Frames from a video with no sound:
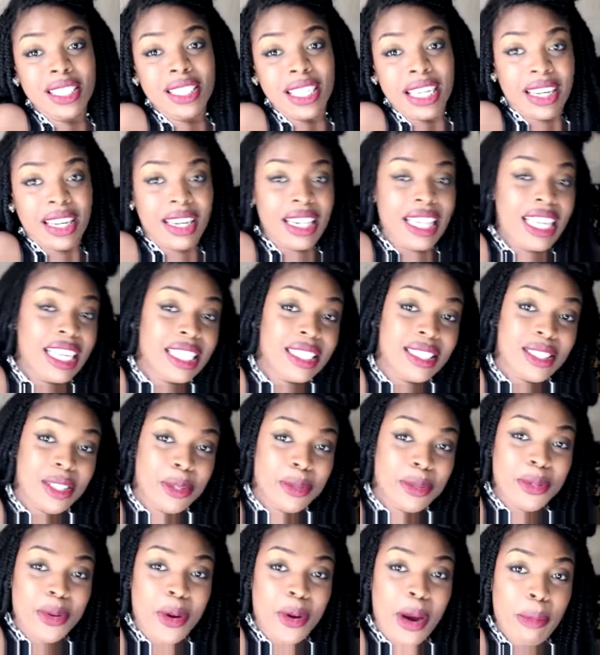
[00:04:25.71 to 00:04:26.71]
to click the
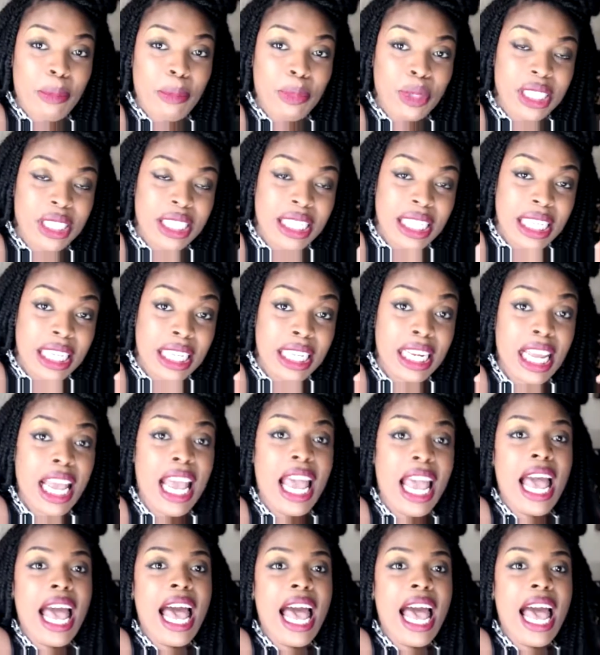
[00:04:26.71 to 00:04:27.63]
subscribe button,